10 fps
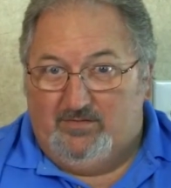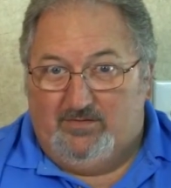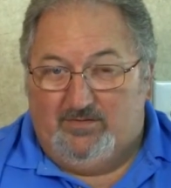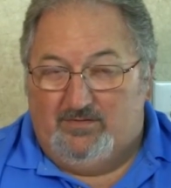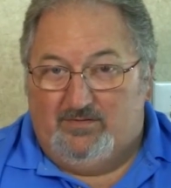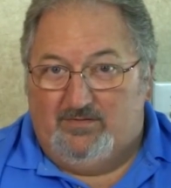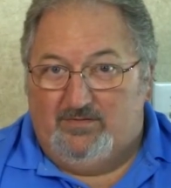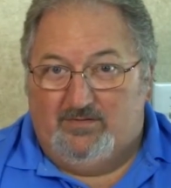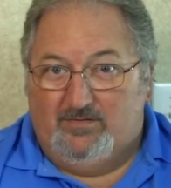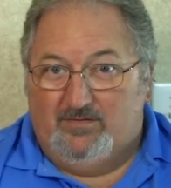
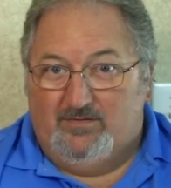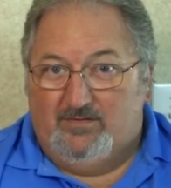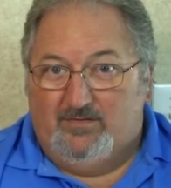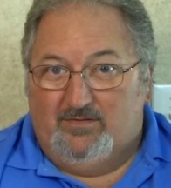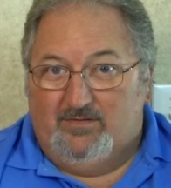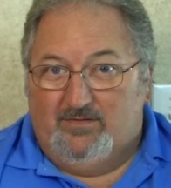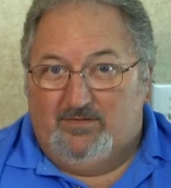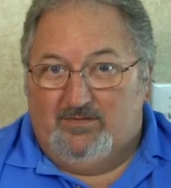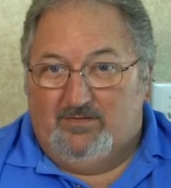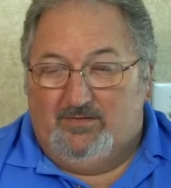
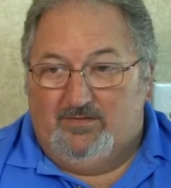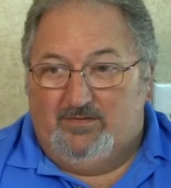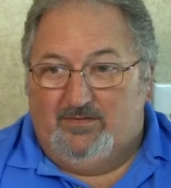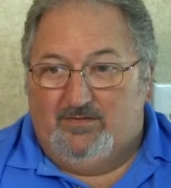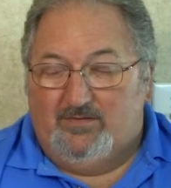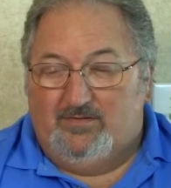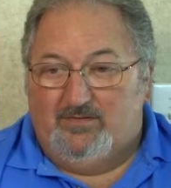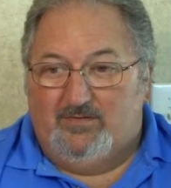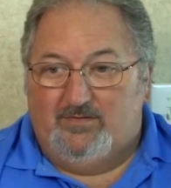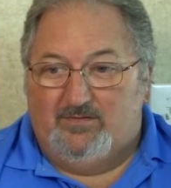
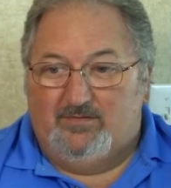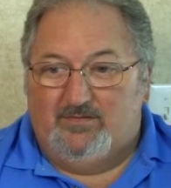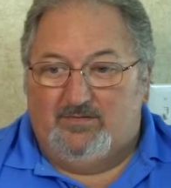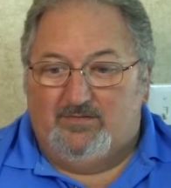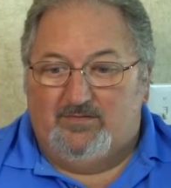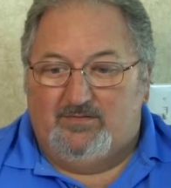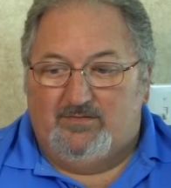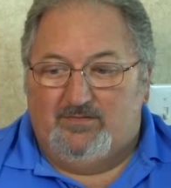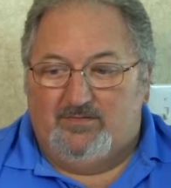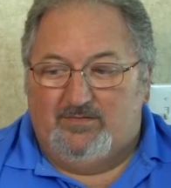
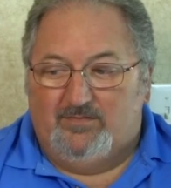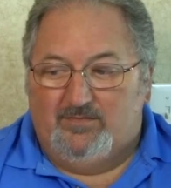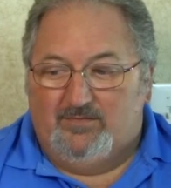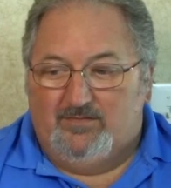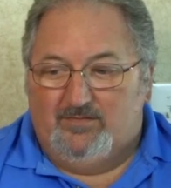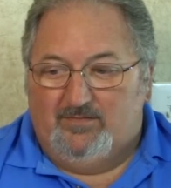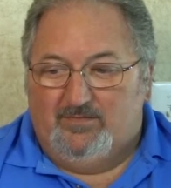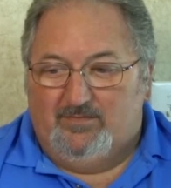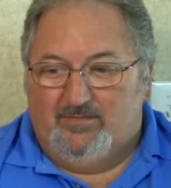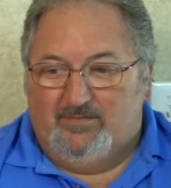
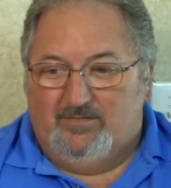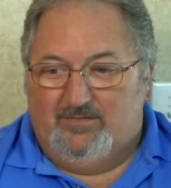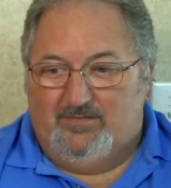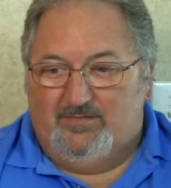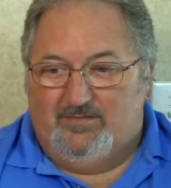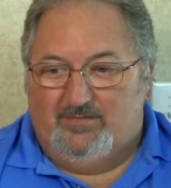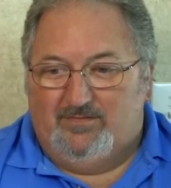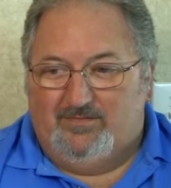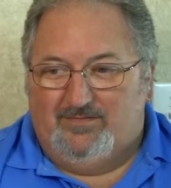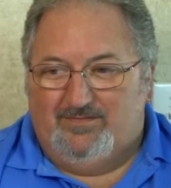
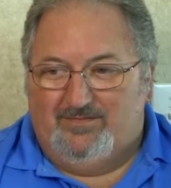[no speech]